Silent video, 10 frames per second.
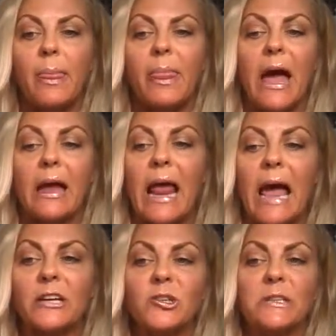that
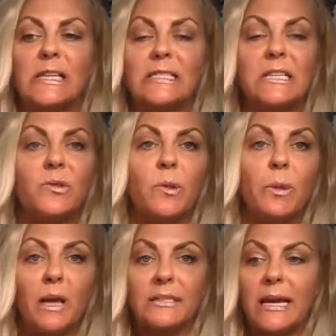actually did do the
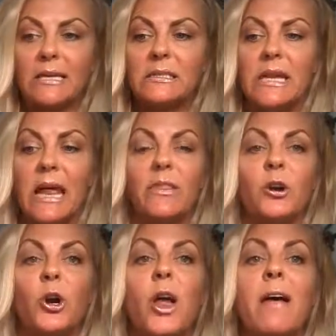blood test and
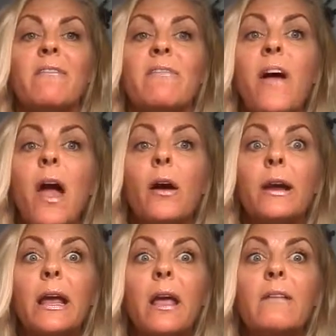they're
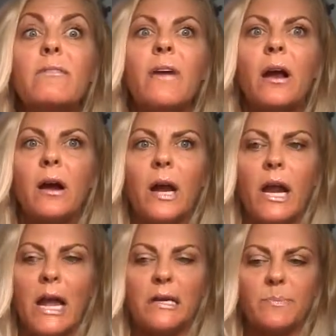very,
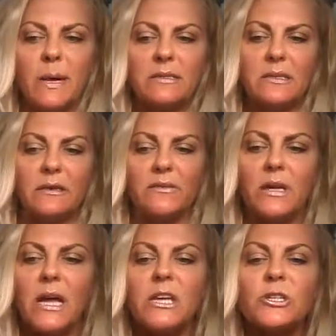very expensive.
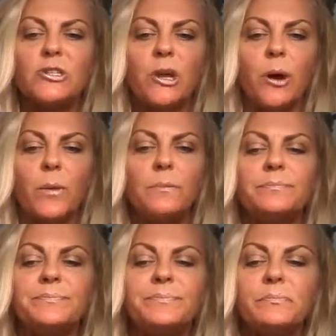So
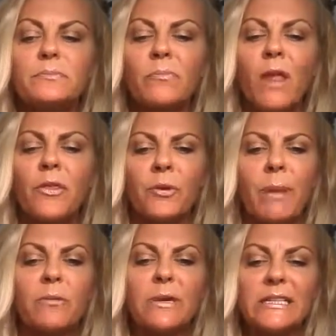through
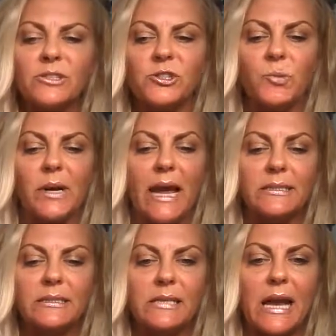my research, what I
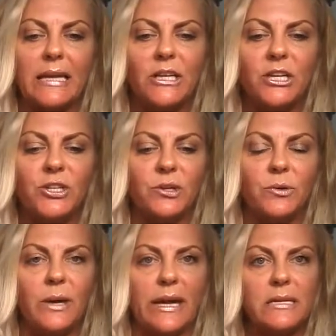decided to
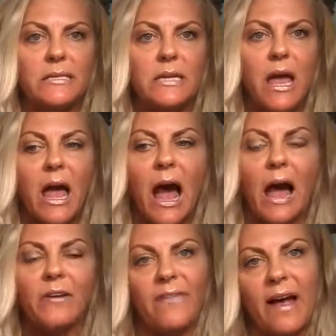do is
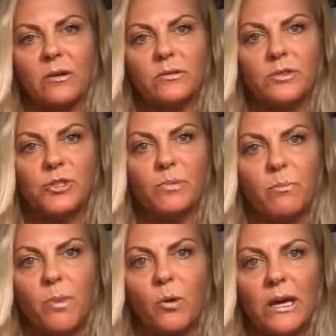I found
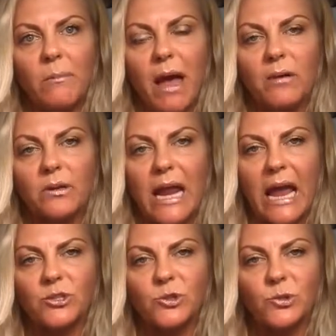Smoky Mountain
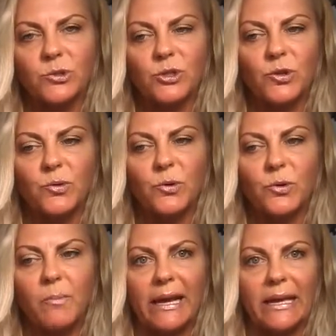Naturals
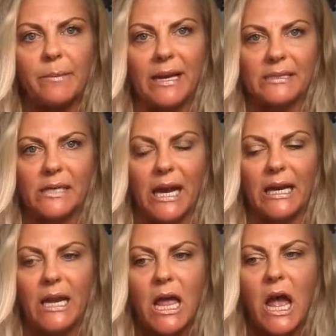through my eBay site.
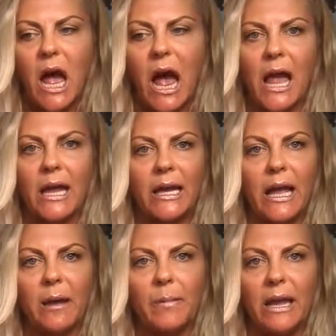I
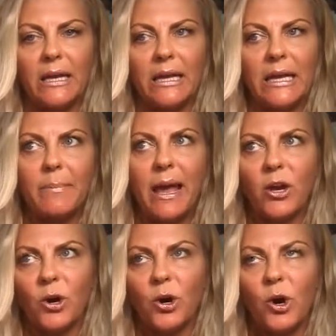am an eBay
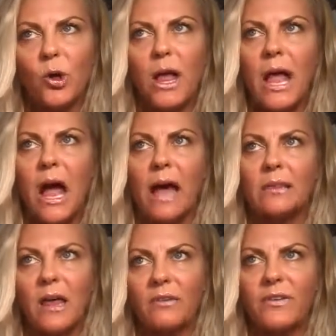girl. I
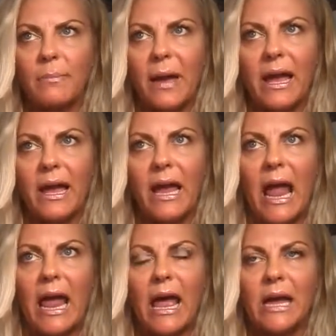love eBay,
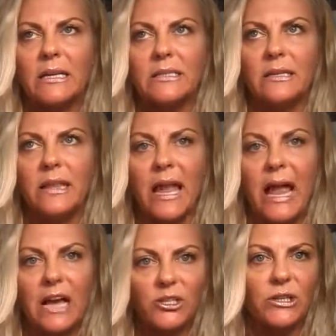and they
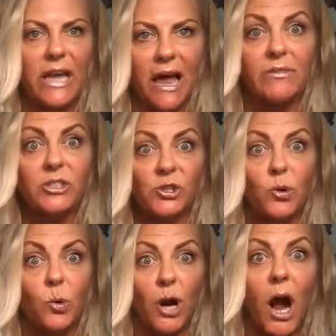actually have a
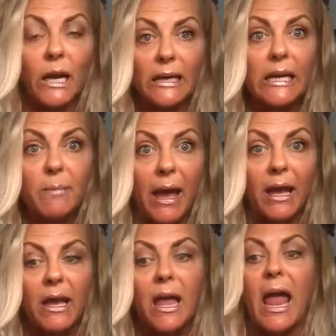store on eBay.
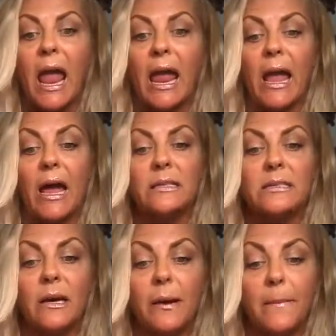
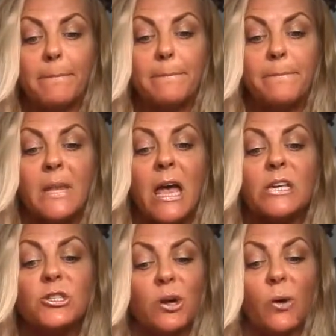And um,
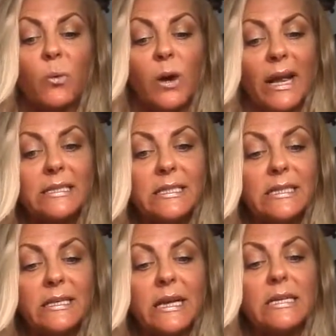so what I
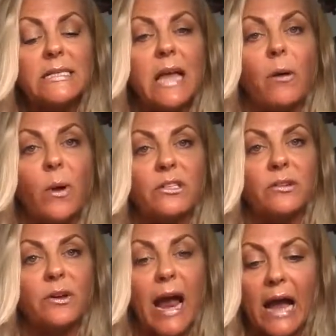did is I went to
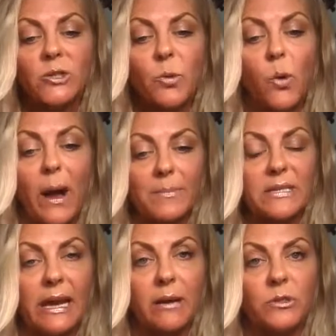their actual
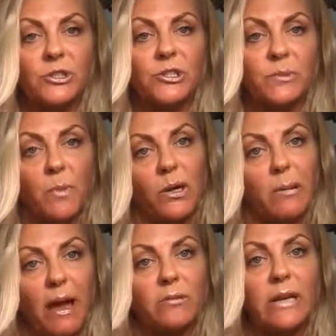website, which is Smoky
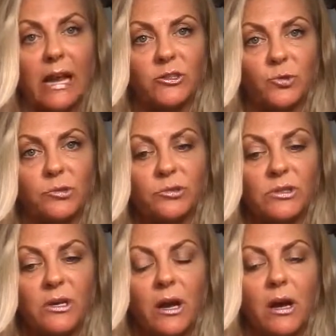Mountain
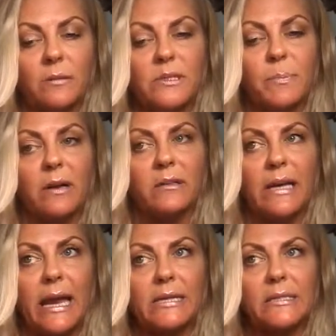Naturals, um, spelled
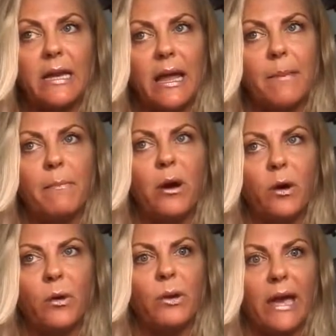
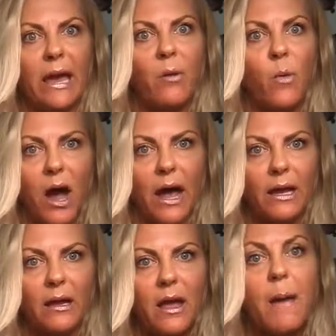
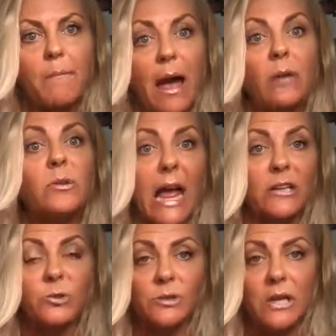S-M-O-K-Y,
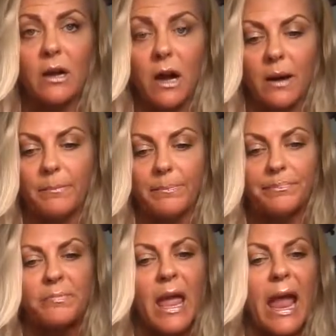mountainnaturals.com.
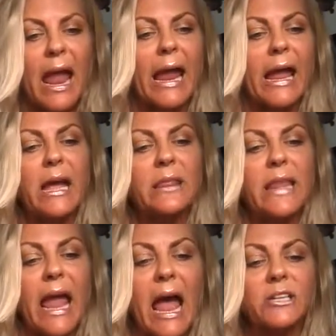And
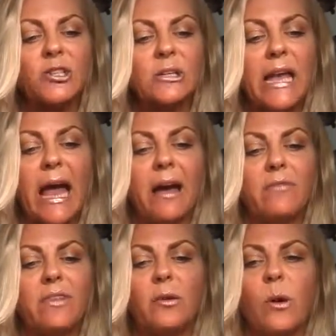they actually
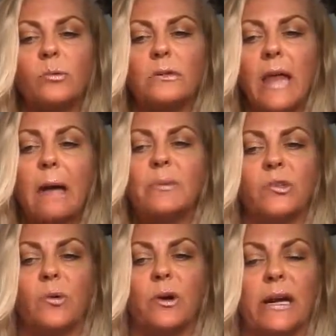have their own
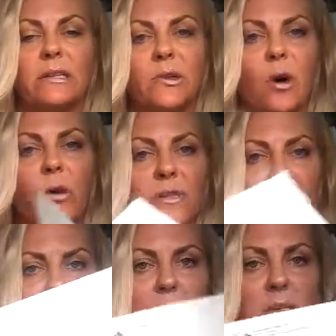laboratory. It's called the
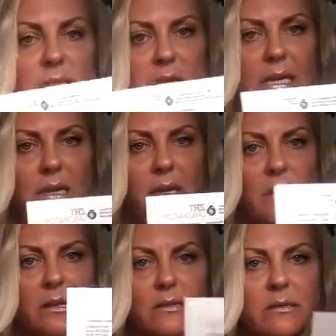ZRT
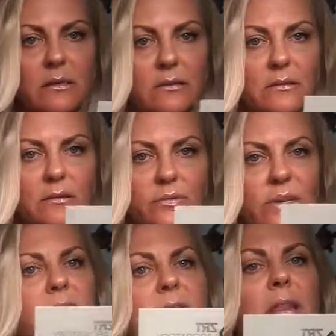know if you
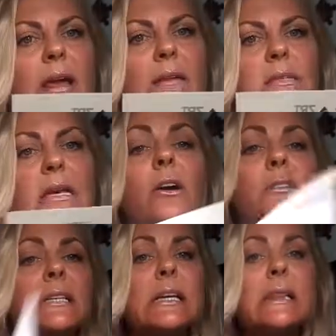can see that.
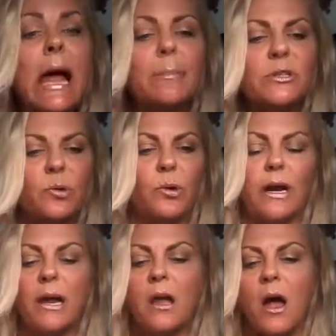ZRT
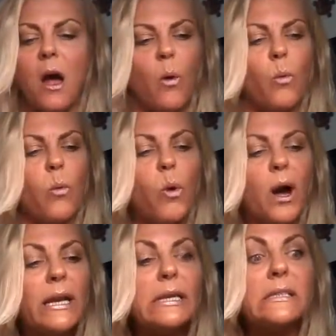Laboratory.
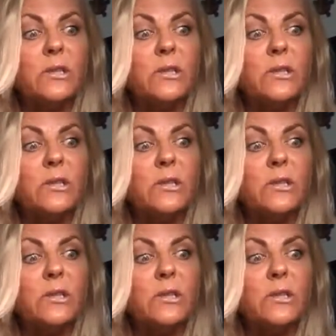What is